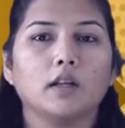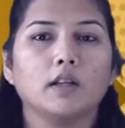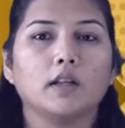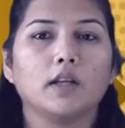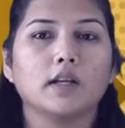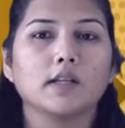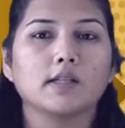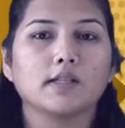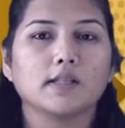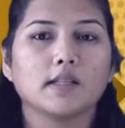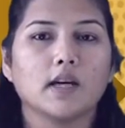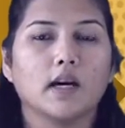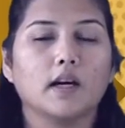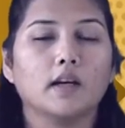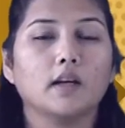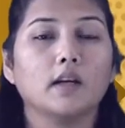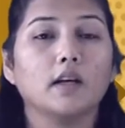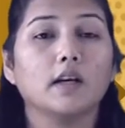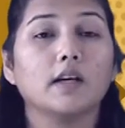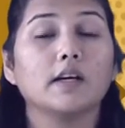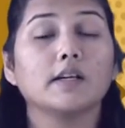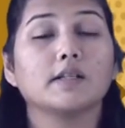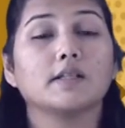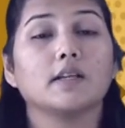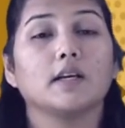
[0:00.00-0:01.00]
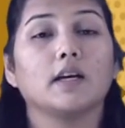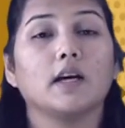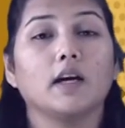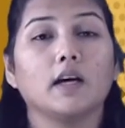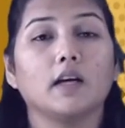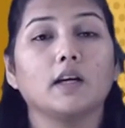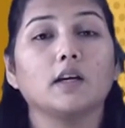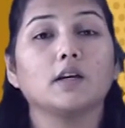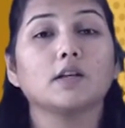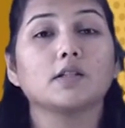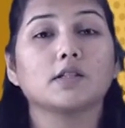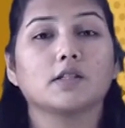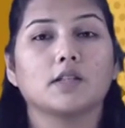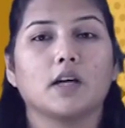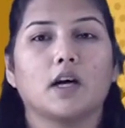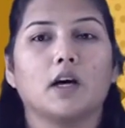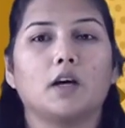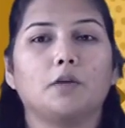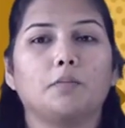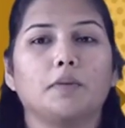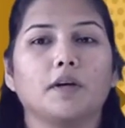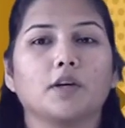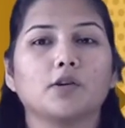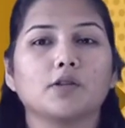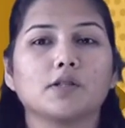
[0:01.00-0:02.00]
The sun is again a
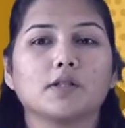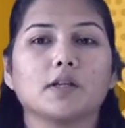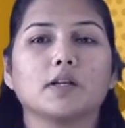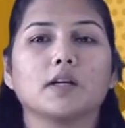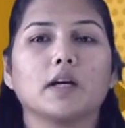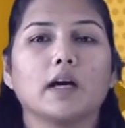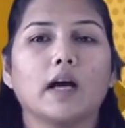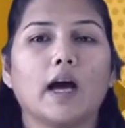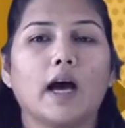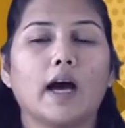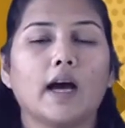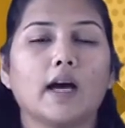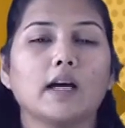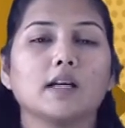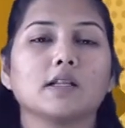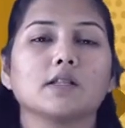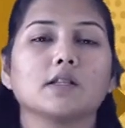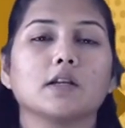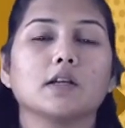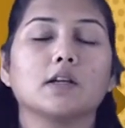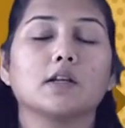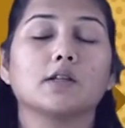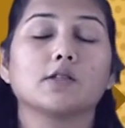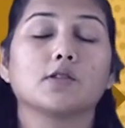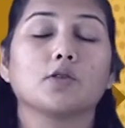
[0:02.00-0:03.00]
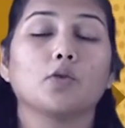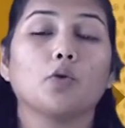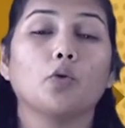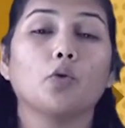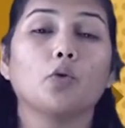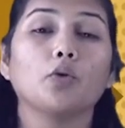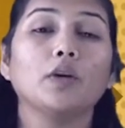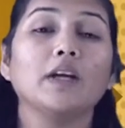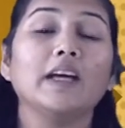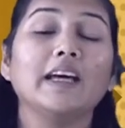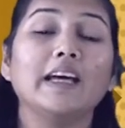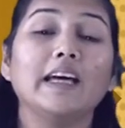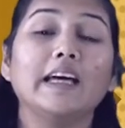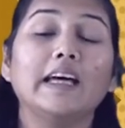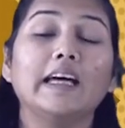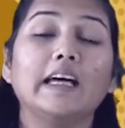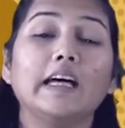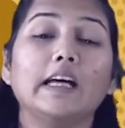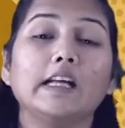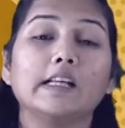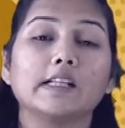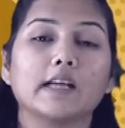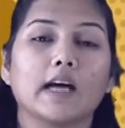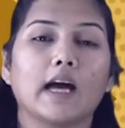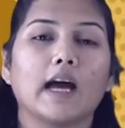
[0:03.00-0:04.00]
star because it has its own
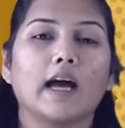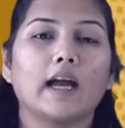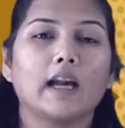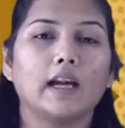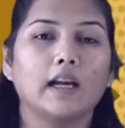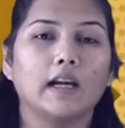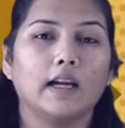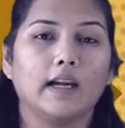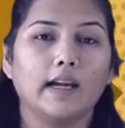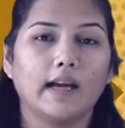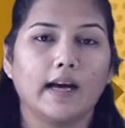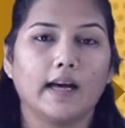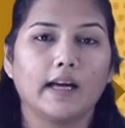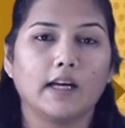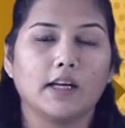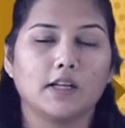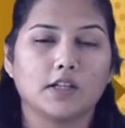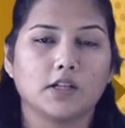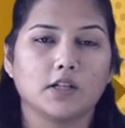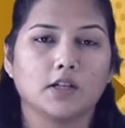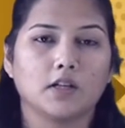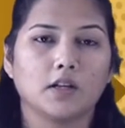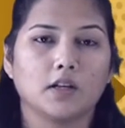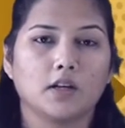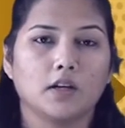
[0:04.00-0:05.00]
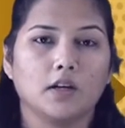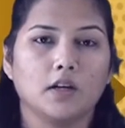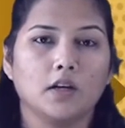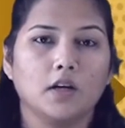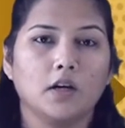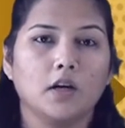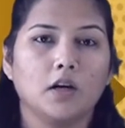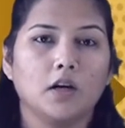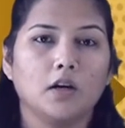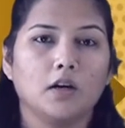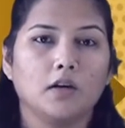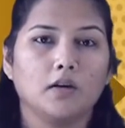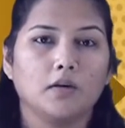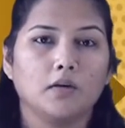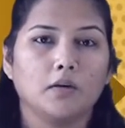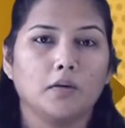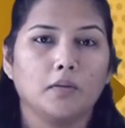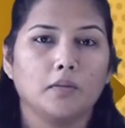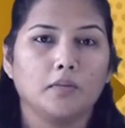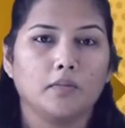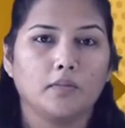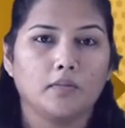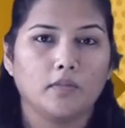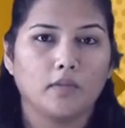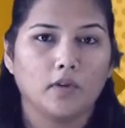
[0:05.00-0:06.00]
heat and light.
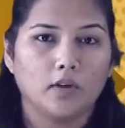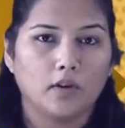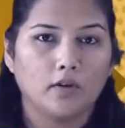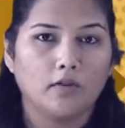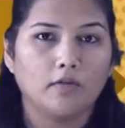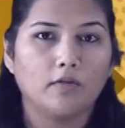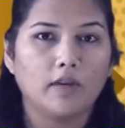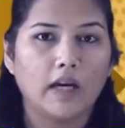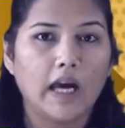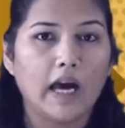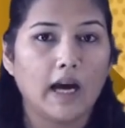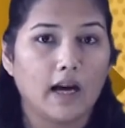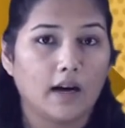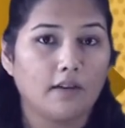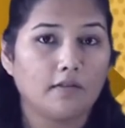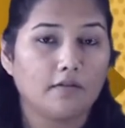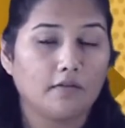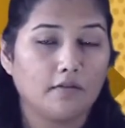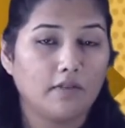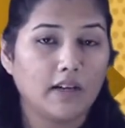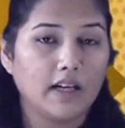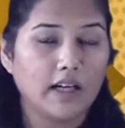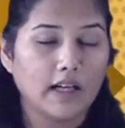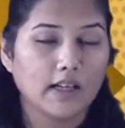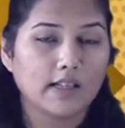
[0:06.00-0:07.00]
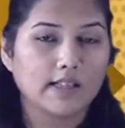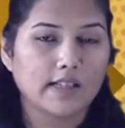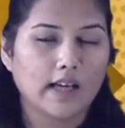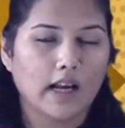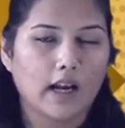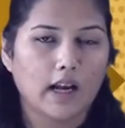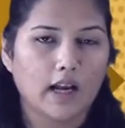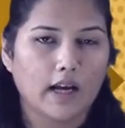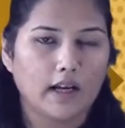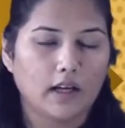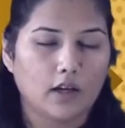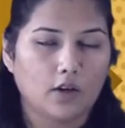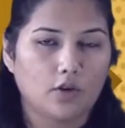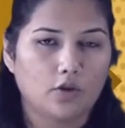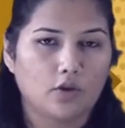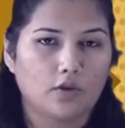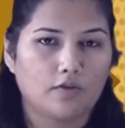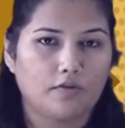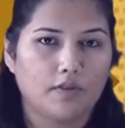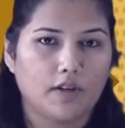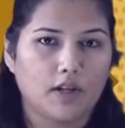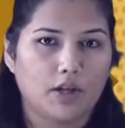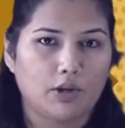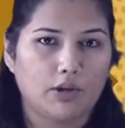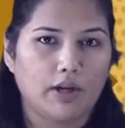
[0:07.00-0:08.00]
We get sunlight out
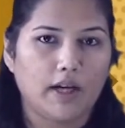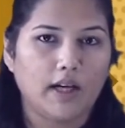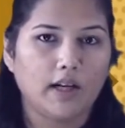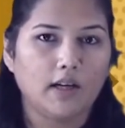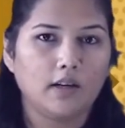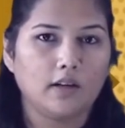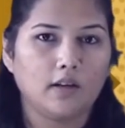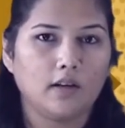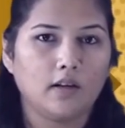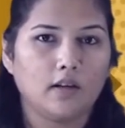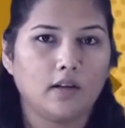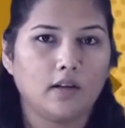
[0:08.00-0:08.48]
of it, right?